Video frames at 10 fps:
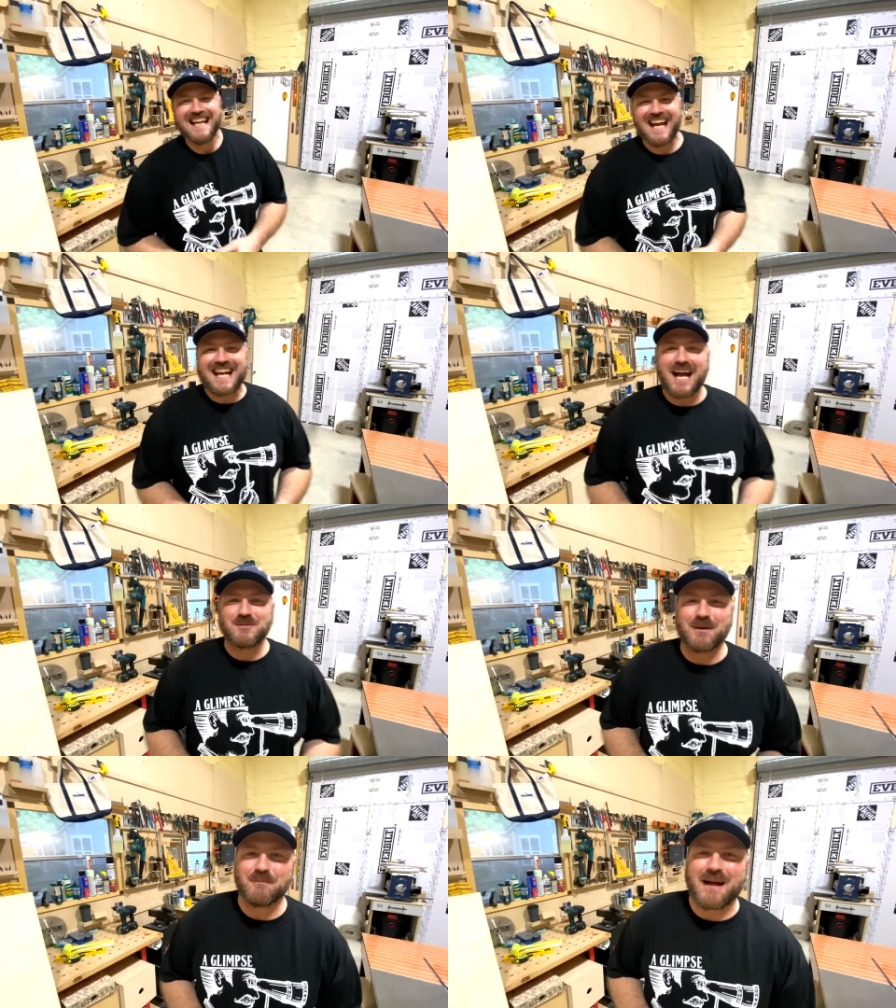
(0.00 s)
Hey guys,
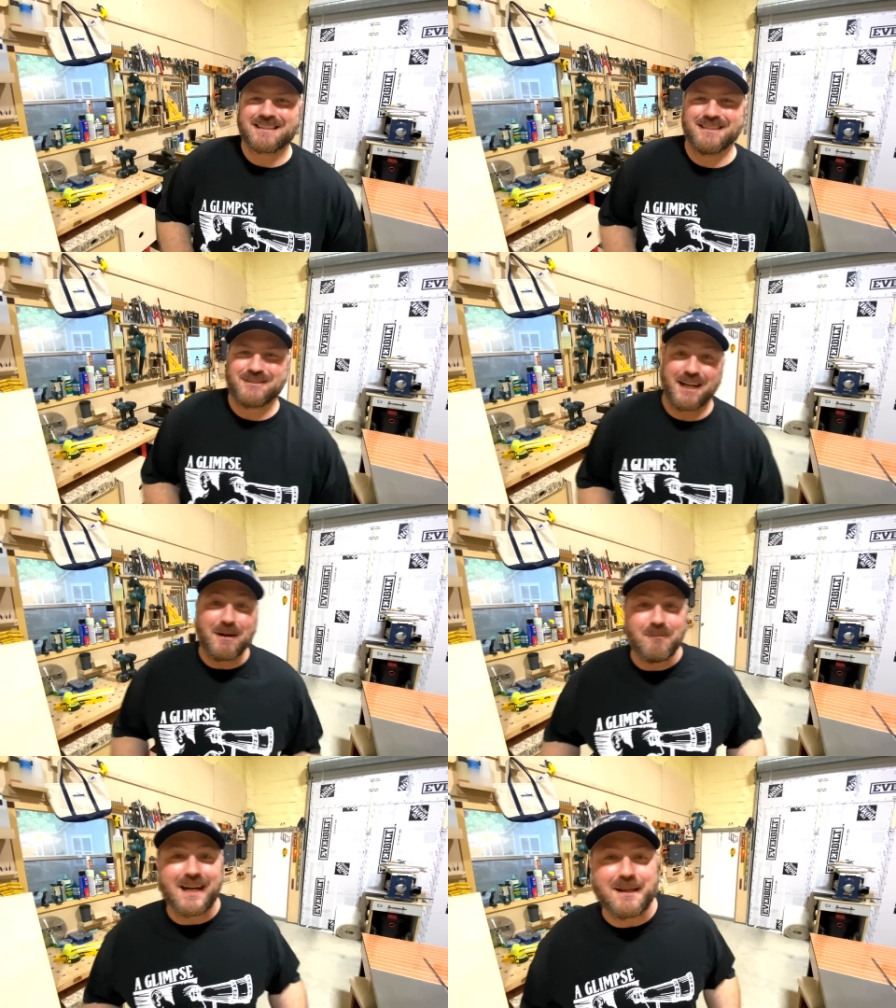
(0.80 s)
welcome back to the
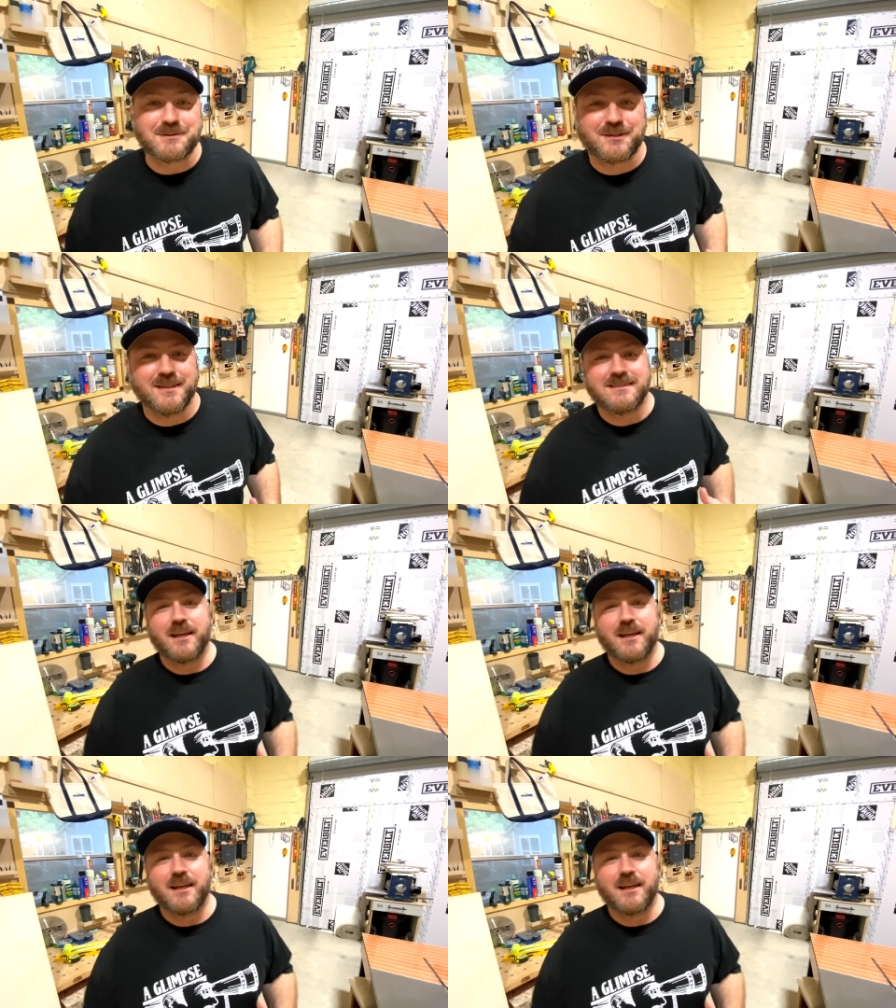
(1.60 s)
channel. My name is Chris.